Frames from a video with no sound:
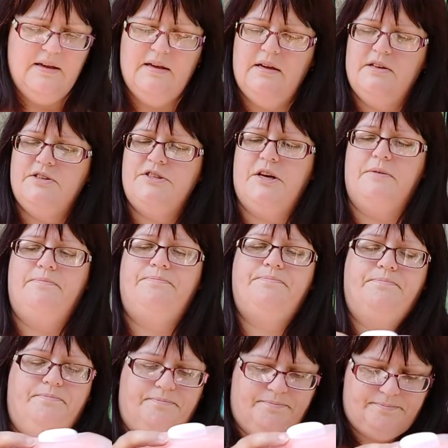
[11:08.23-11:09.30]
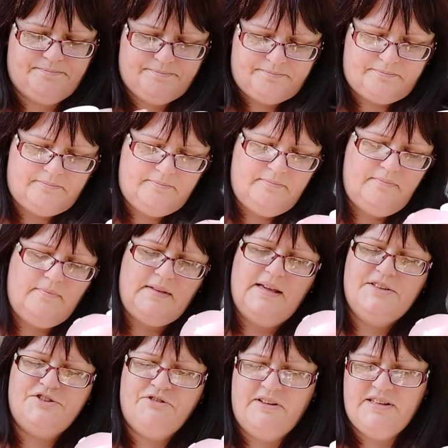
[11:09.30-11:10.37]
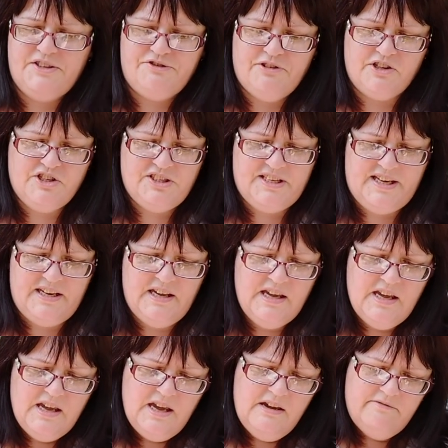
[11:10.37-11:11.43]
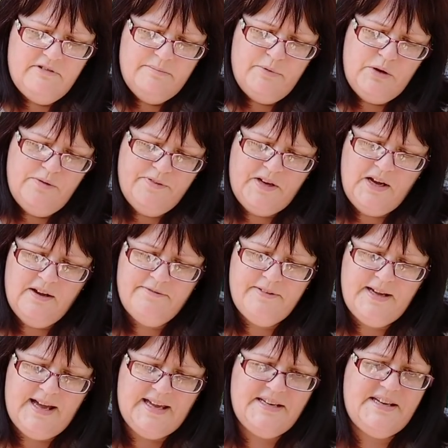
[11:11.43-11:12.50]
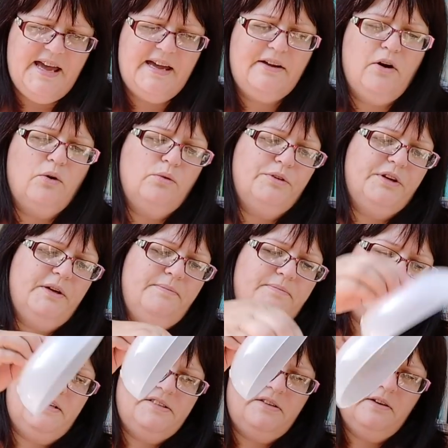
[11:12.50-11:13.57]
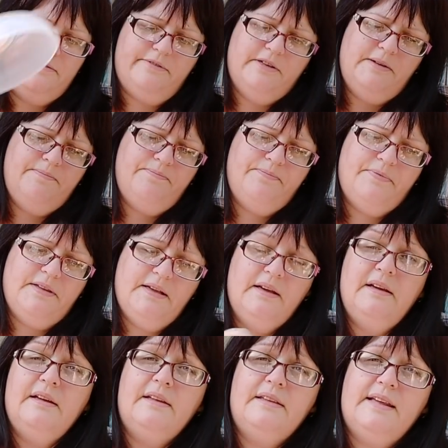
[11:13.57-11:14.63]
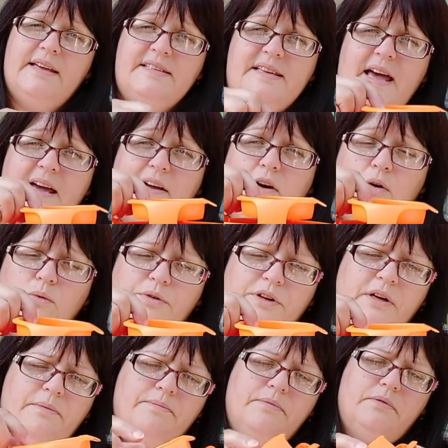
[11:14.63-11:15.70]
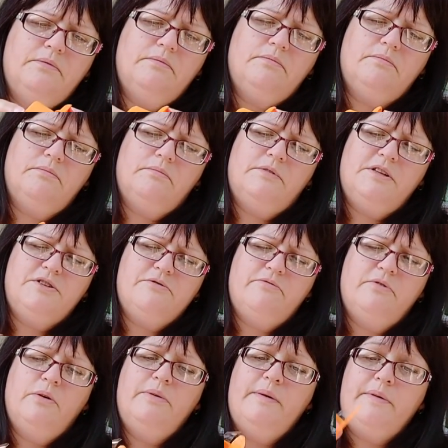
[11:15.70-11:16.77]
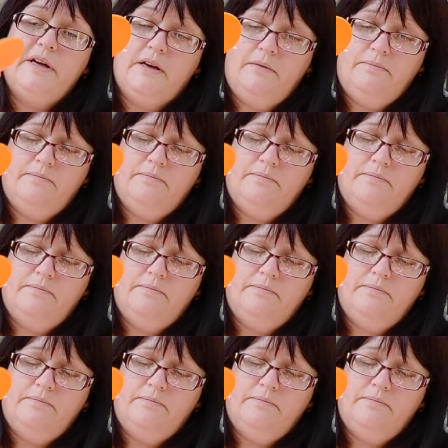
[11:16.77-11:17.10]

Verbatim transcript: So, let's try the instructions again. Remove cover and egg holder. There's cover. There's egg holder. Doesn't... Oh, there we go.